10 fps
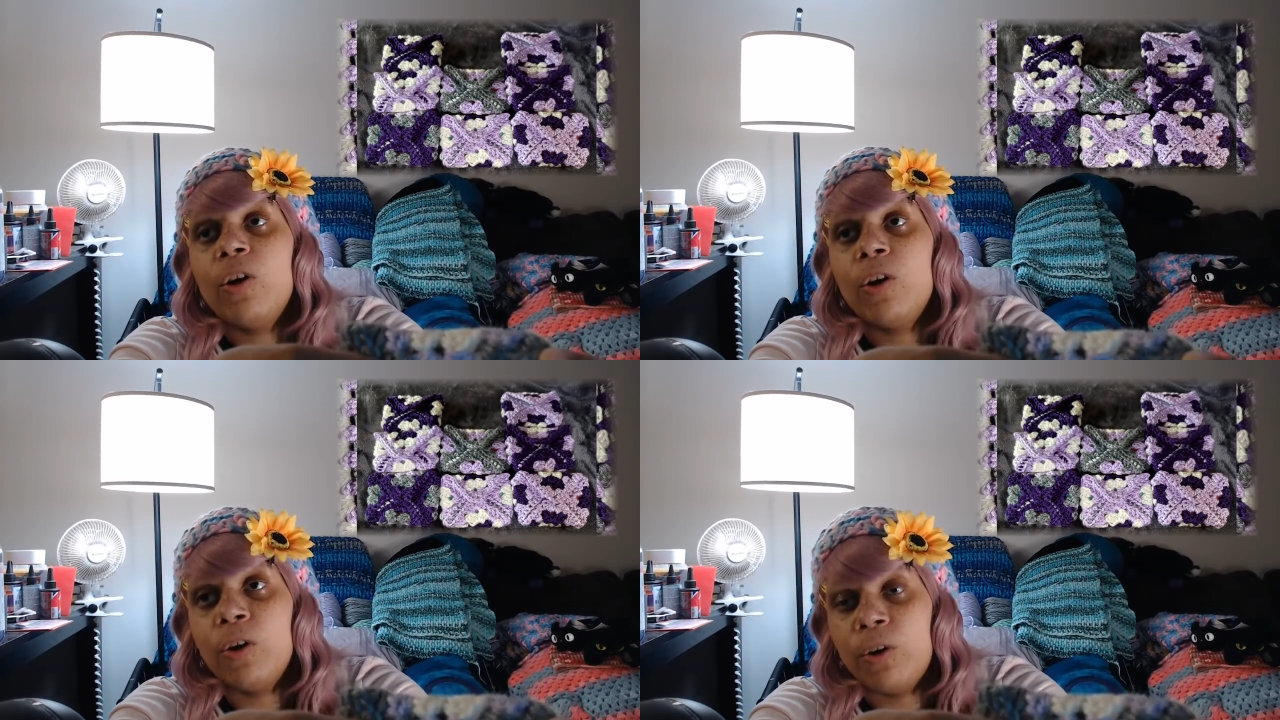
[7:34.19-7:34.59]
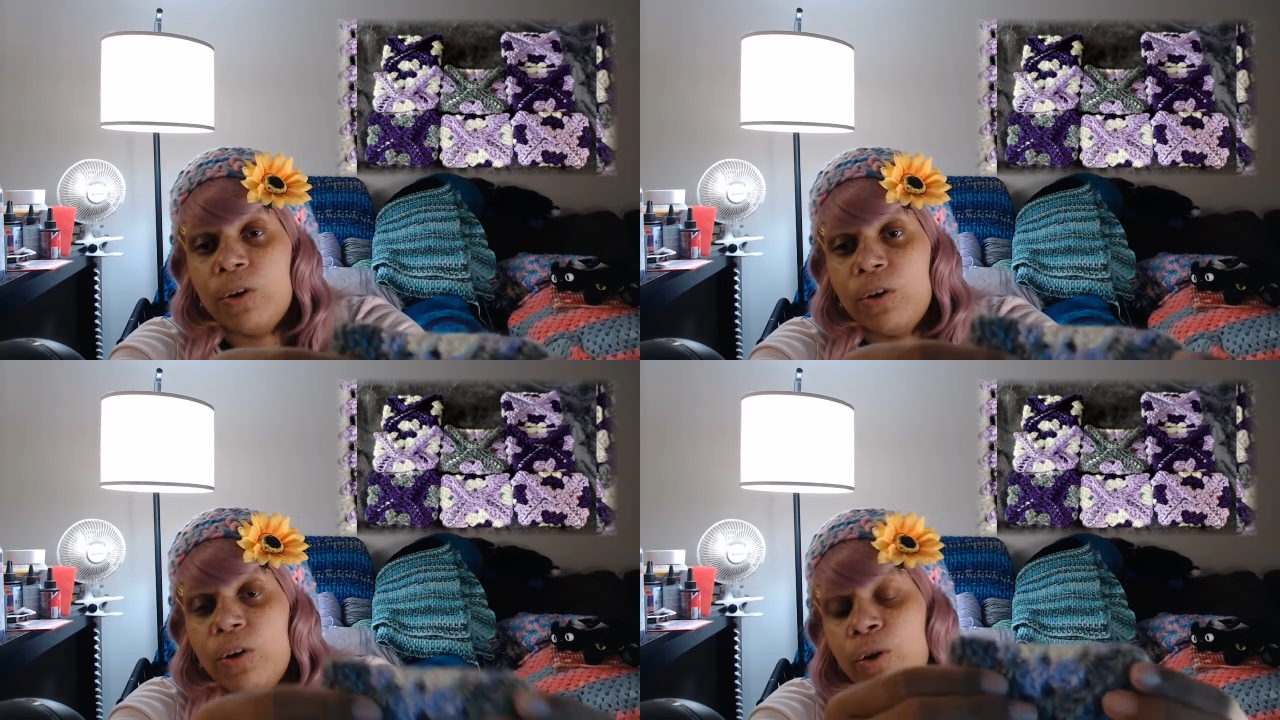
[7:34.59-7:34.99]

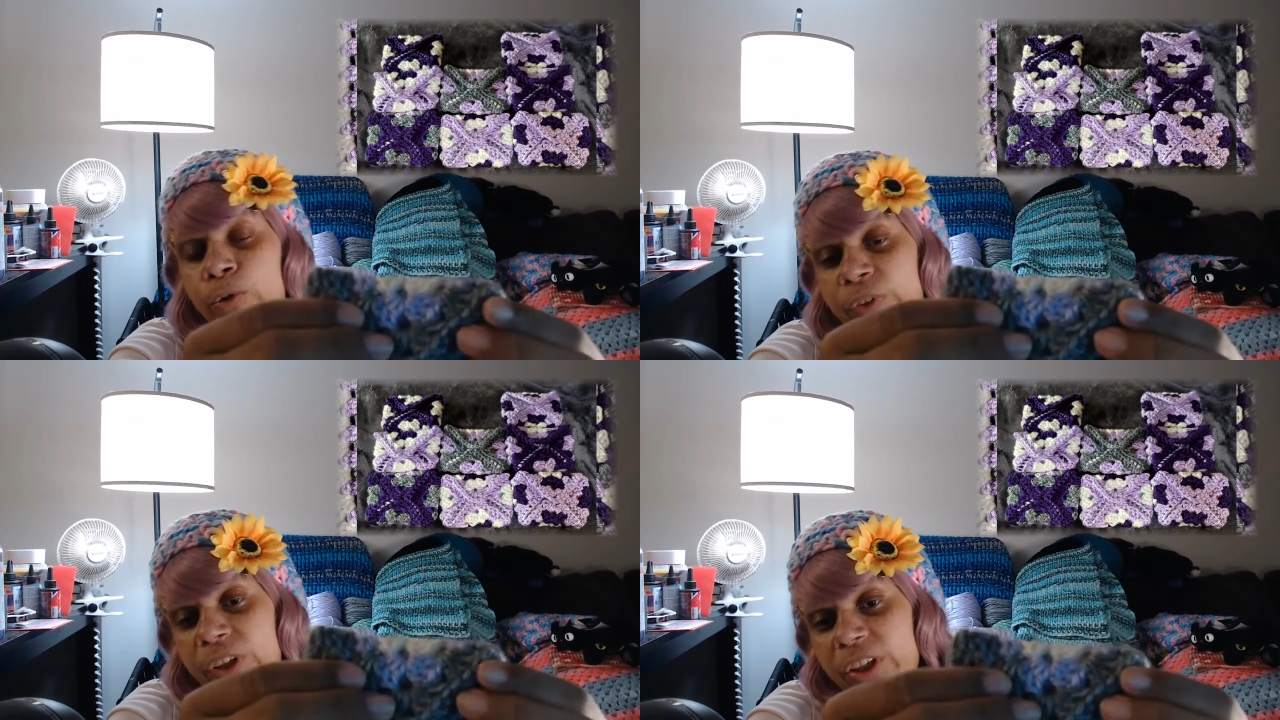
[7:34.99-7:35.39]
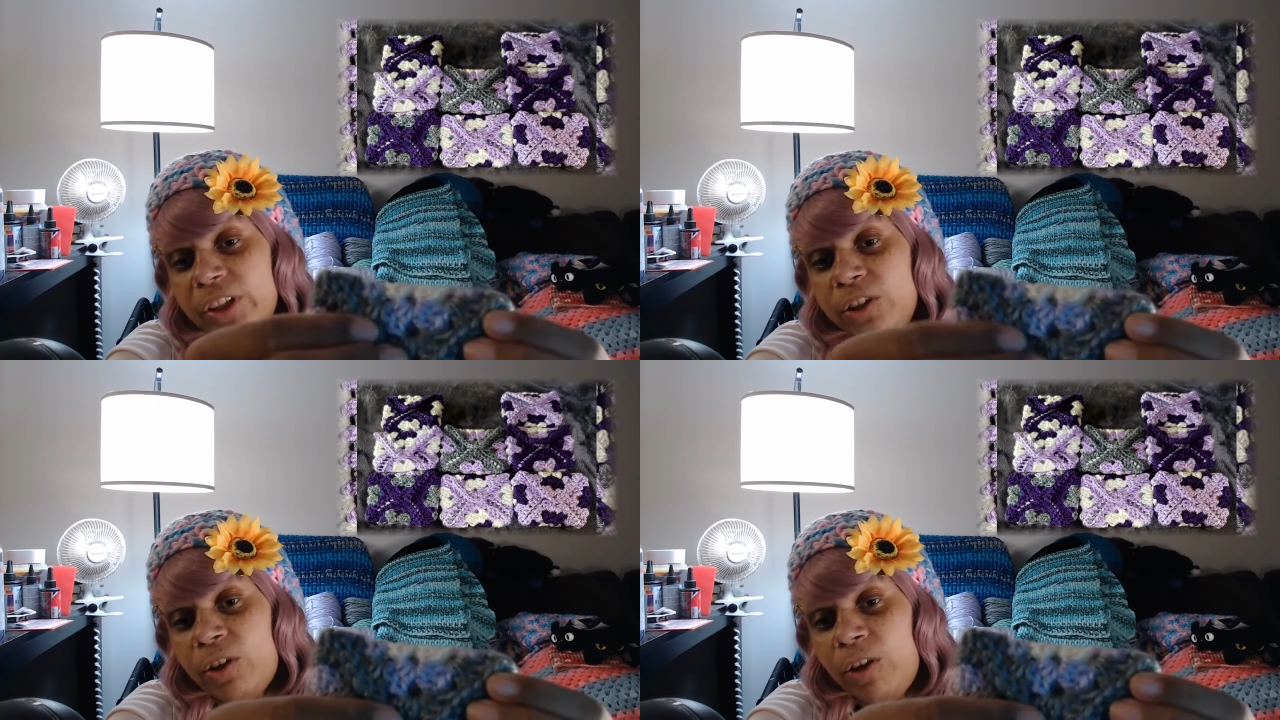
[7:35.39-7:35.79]
her Ophelia
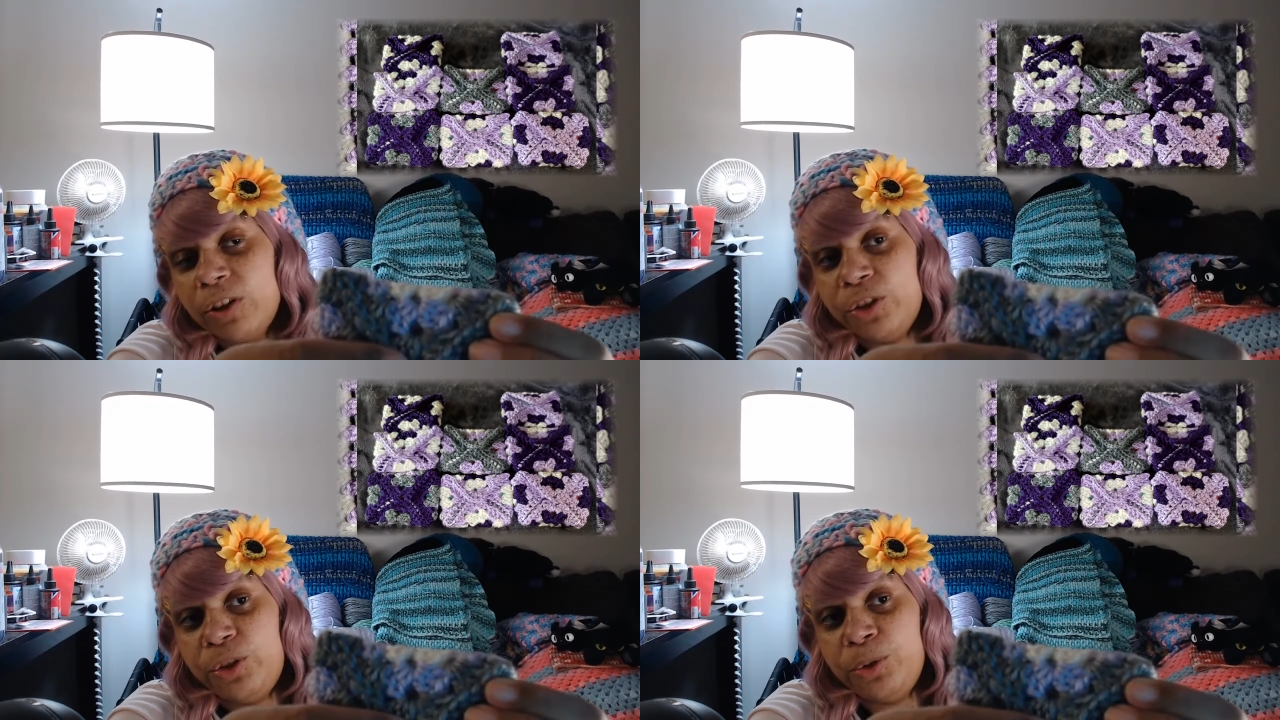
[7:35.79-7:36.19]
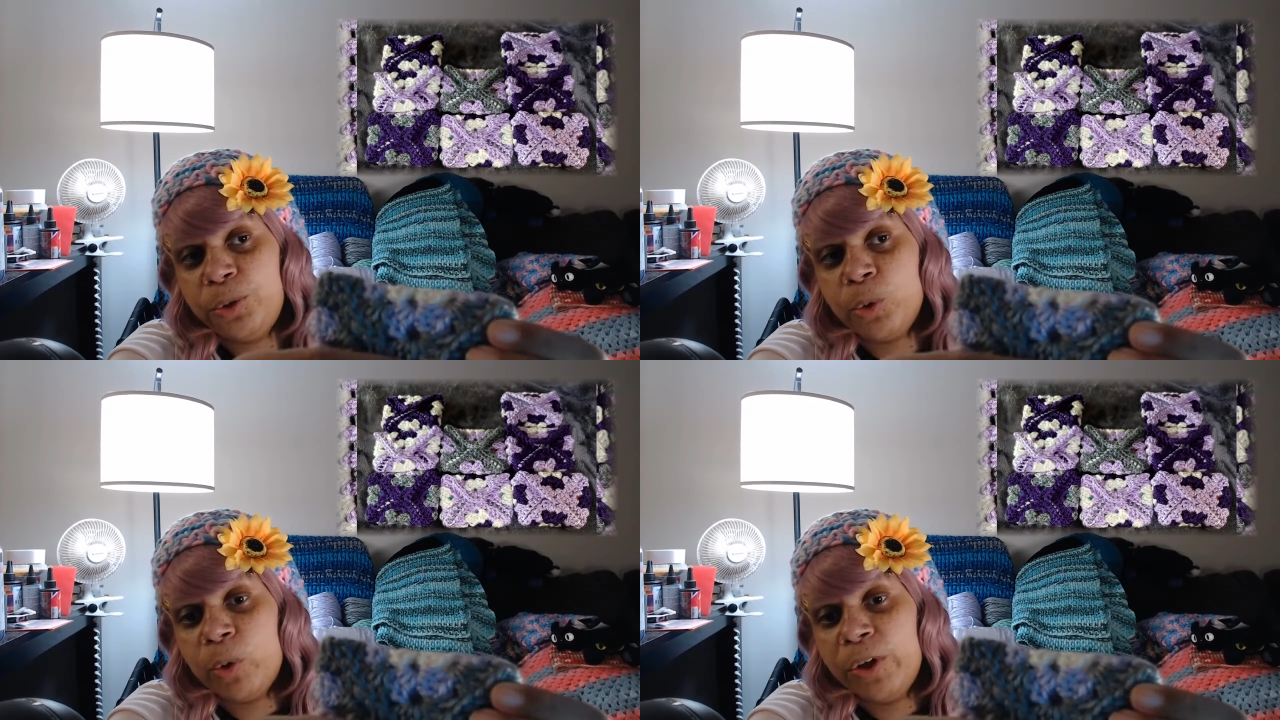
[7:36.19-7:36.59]
Talks
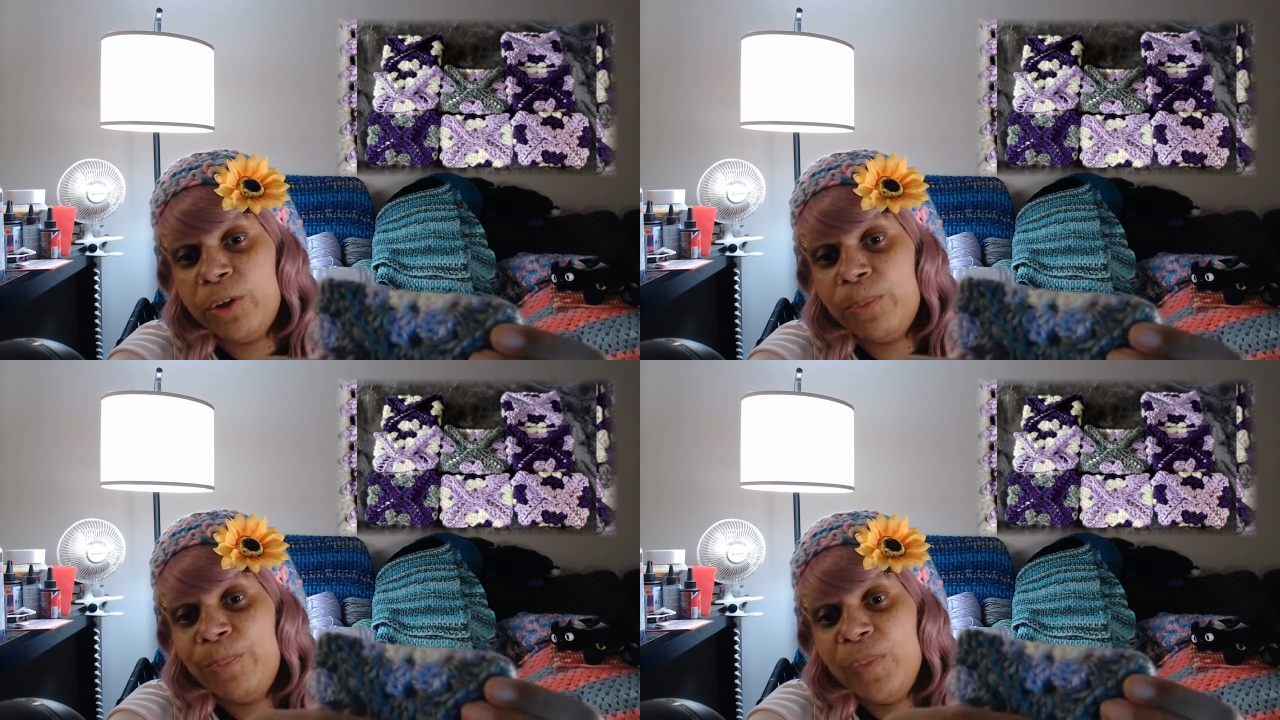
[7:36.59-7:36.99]
tutorial